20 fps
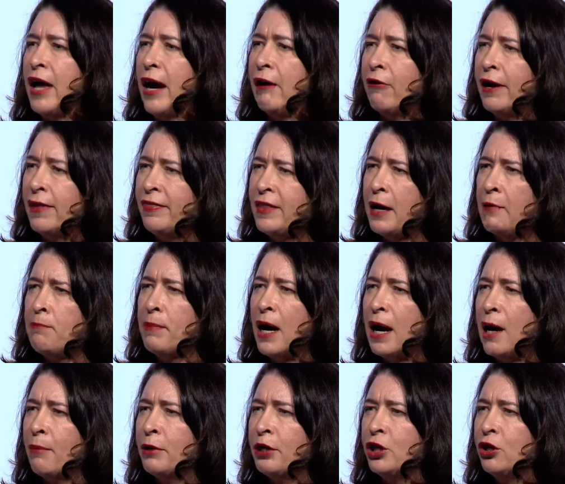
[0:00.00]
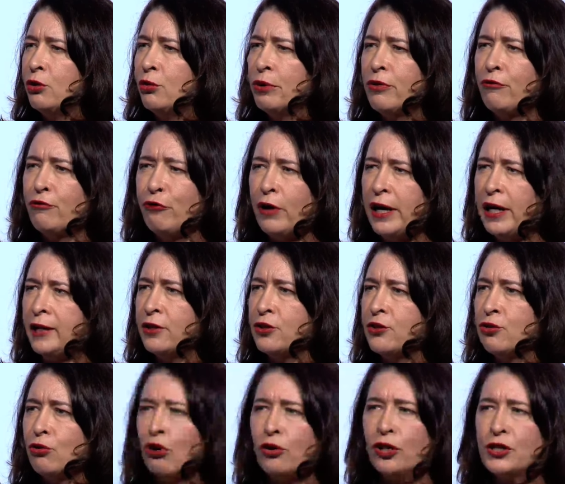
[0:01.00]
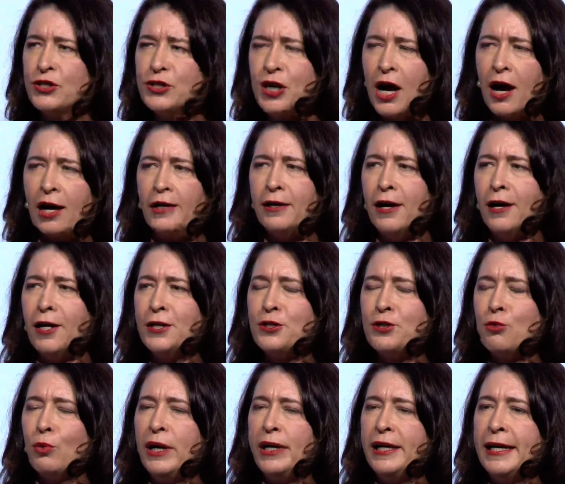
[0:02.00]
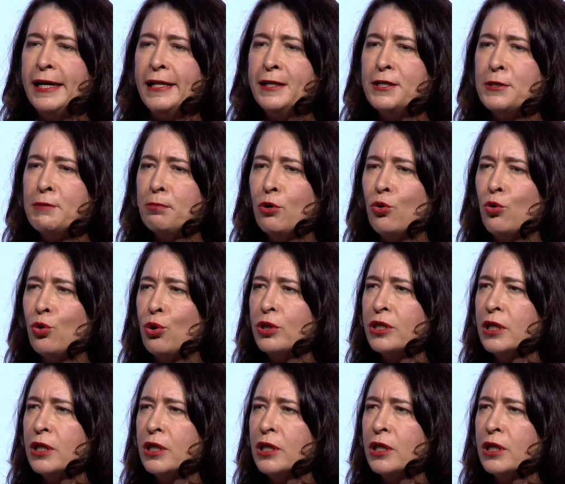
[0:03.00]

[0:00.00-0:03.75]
are at that barbecue with friends or on the sidelines at weekend sport,